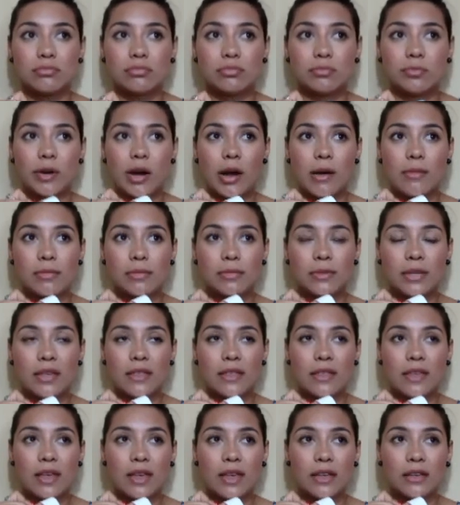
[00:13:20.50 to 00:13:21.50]
probably
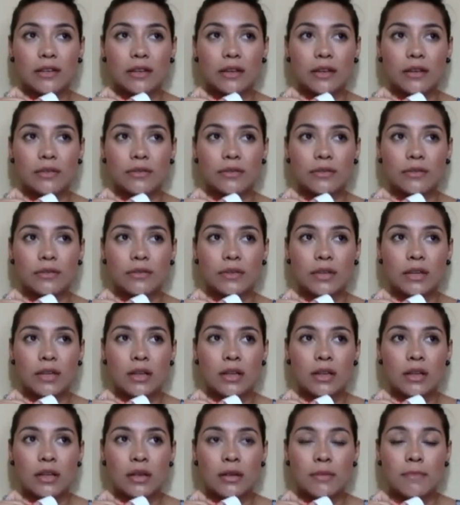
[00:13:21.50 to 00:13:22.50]
the end of
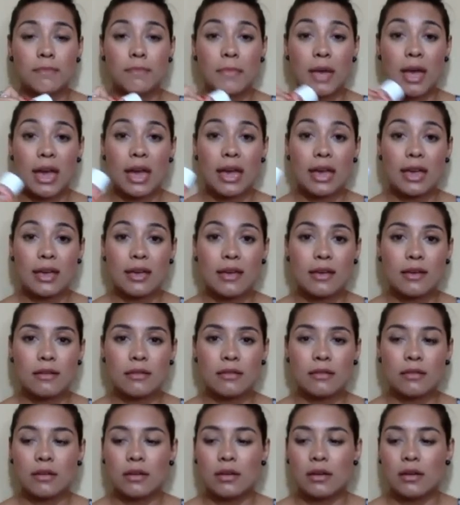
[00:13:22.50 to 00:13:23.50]
May
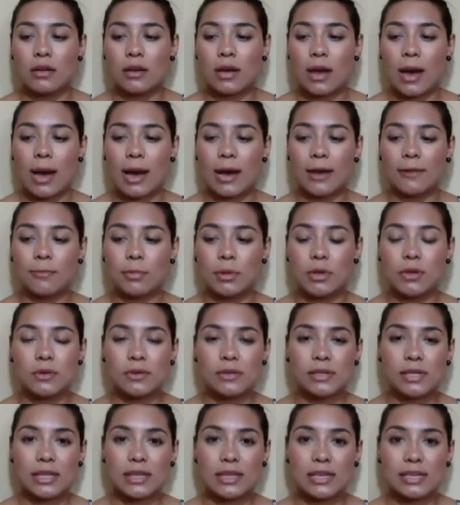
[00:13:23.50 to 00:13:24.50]
I have been
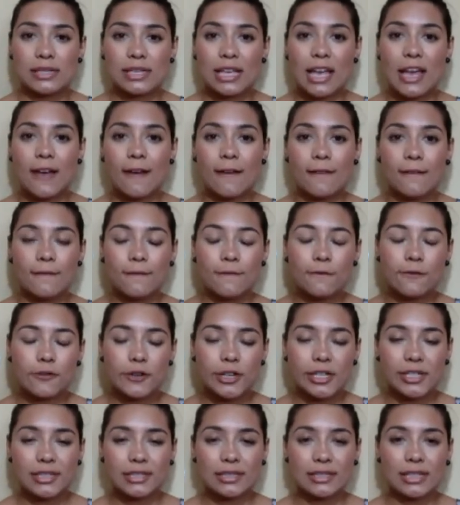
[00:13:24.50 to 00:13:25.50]
using this
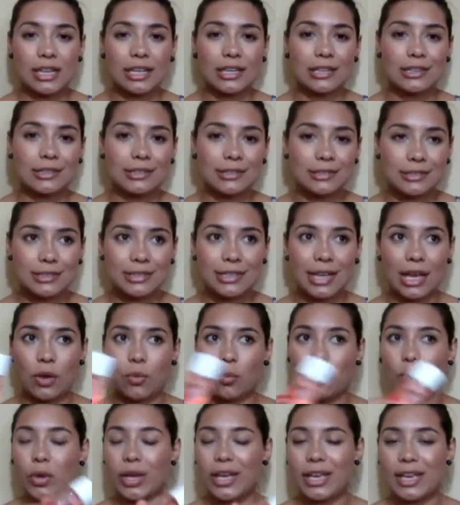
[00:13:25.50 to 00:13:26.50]
every single day,
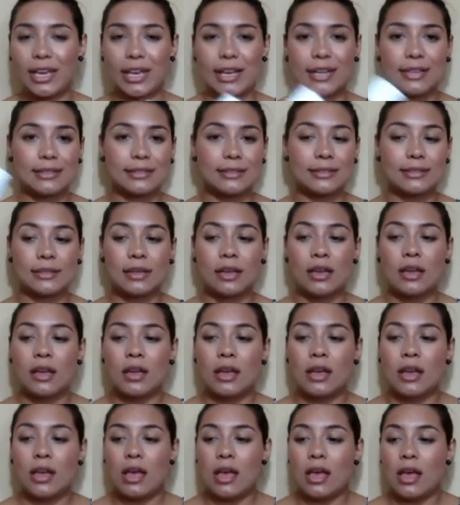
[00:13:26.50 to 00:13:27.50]
weekends,
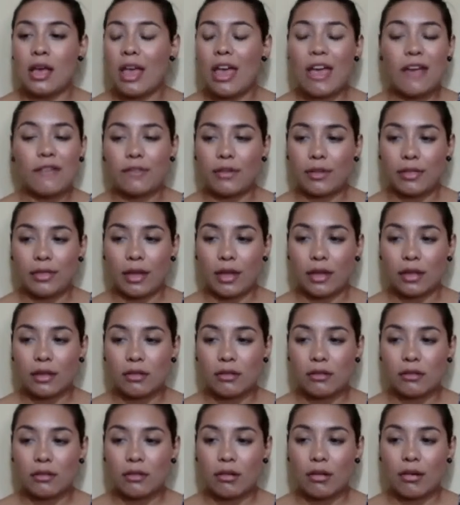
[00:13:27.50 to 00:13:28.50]
everything.
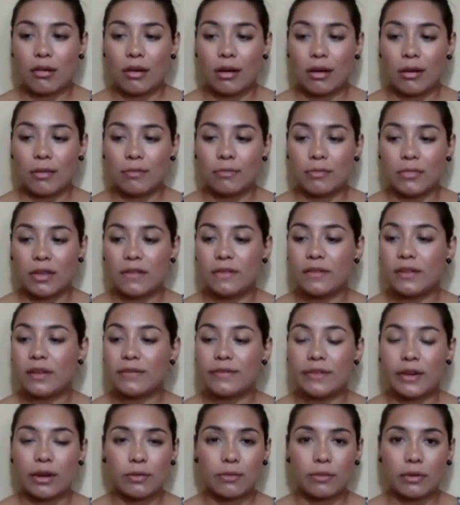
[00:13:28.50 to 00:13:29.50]
Um, even
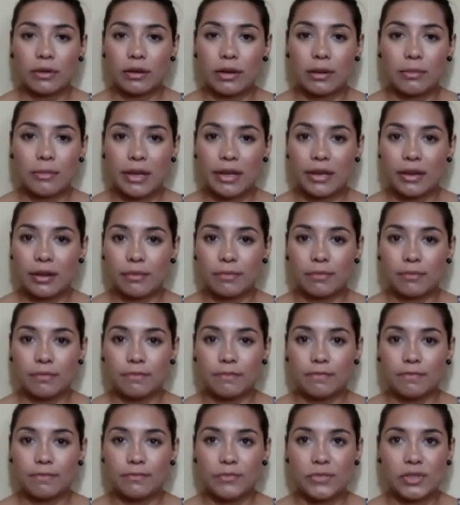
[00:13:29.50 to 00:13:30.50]
if I don't wear any makeup.
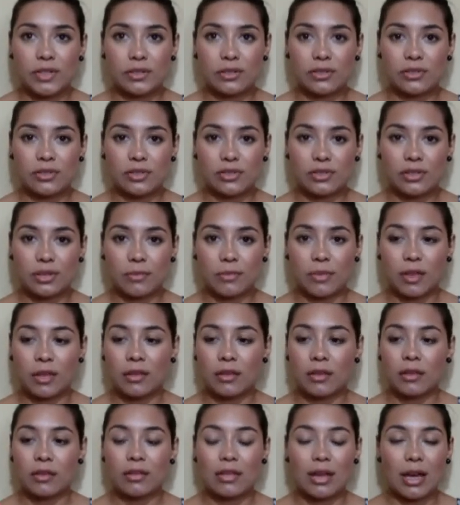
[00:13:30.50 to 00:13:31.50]
This is just
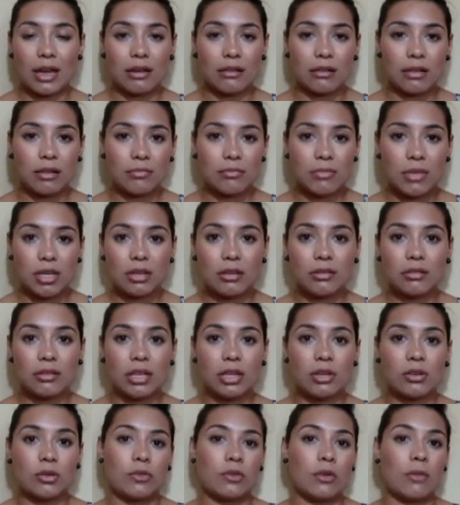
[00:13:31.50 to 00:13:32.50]
something that
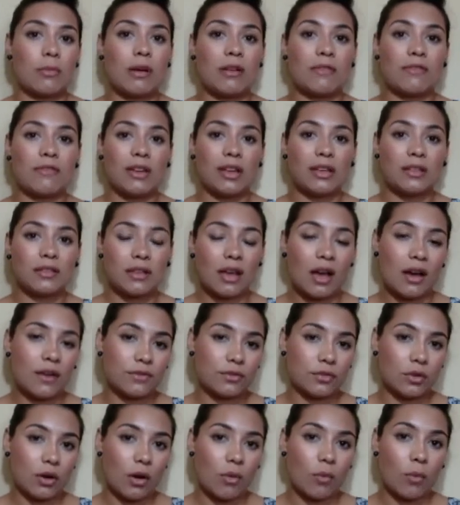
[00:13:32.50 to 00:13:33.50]
immediately goes on my face
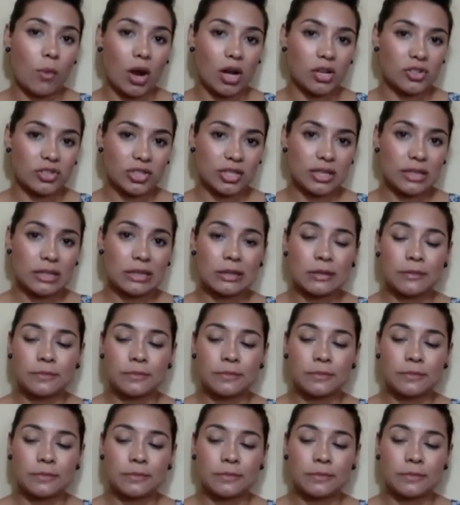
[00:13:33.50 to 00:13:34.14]
after I wash it.